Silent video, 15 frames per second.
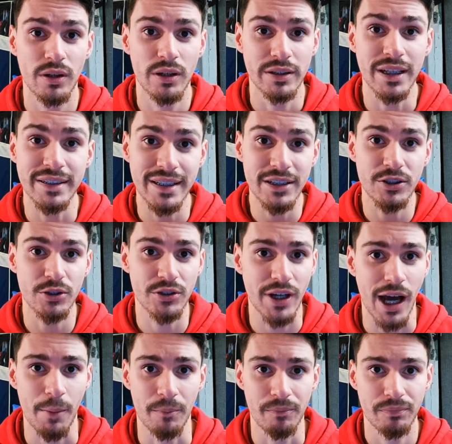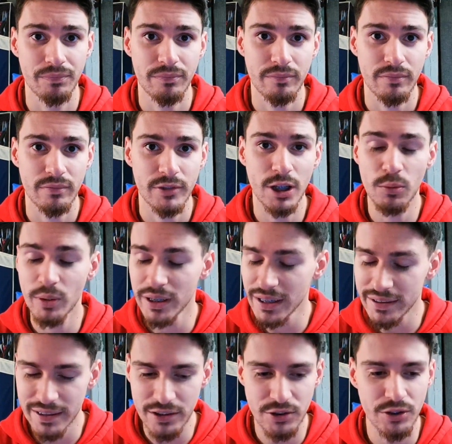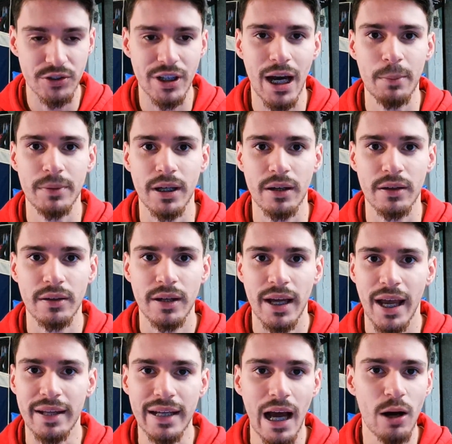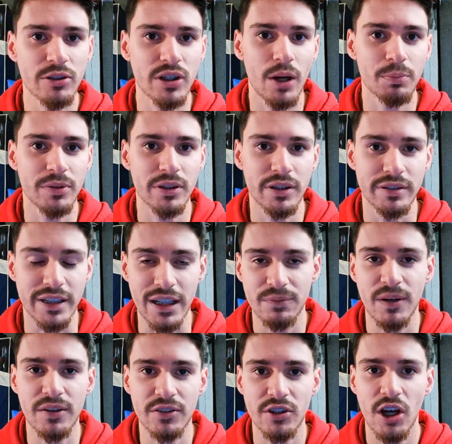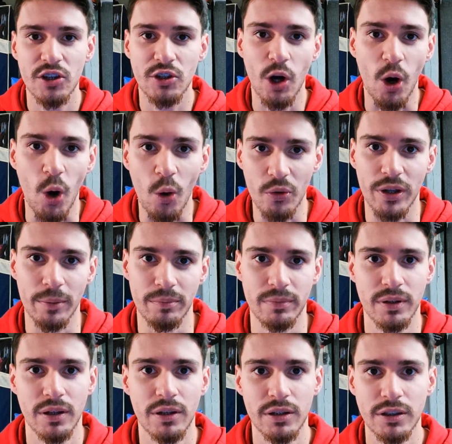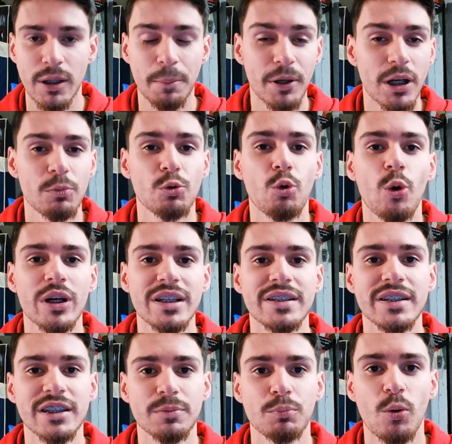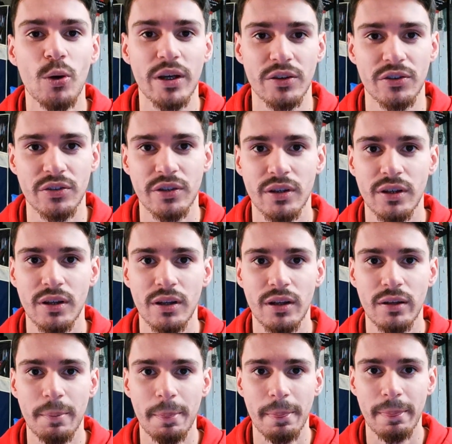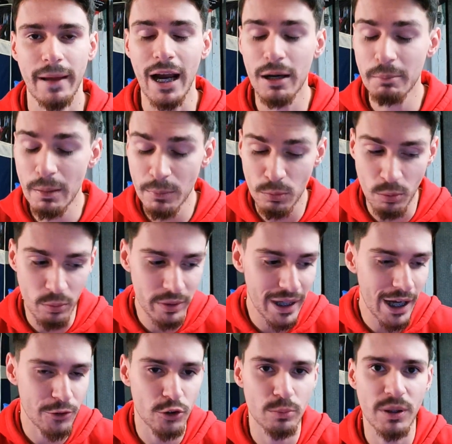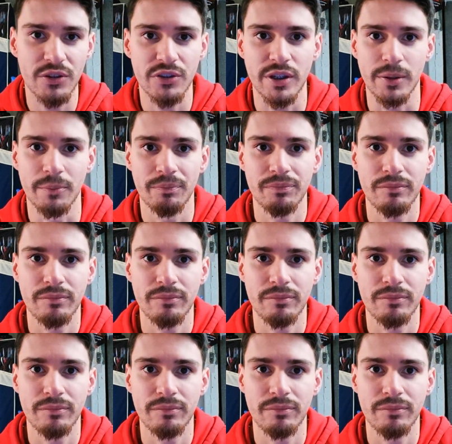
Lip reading: you did your job. You really did your job there. And now it's up to the defense to hold them. You put up 26 points. I remember when we had Trubisky,